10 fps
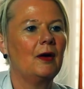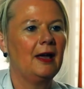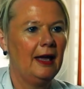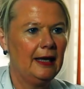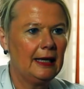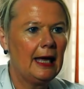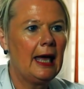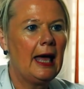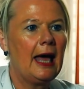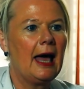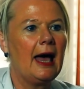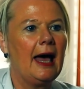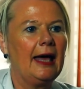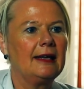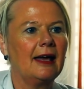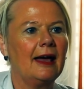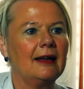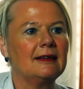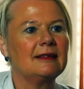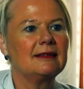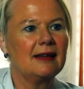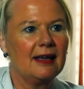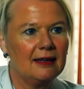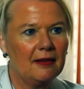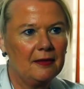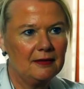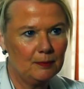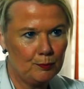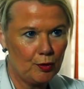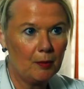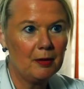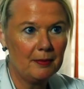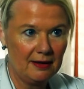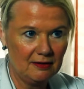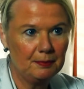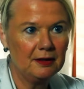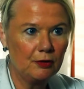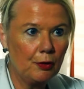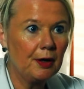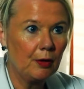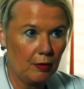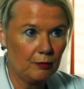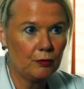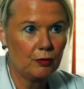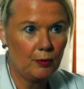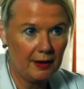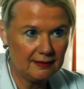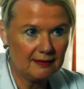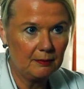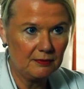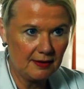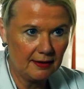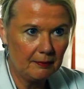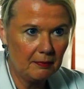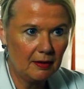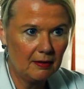Okay. And I understand this problem has been going on for quite some time.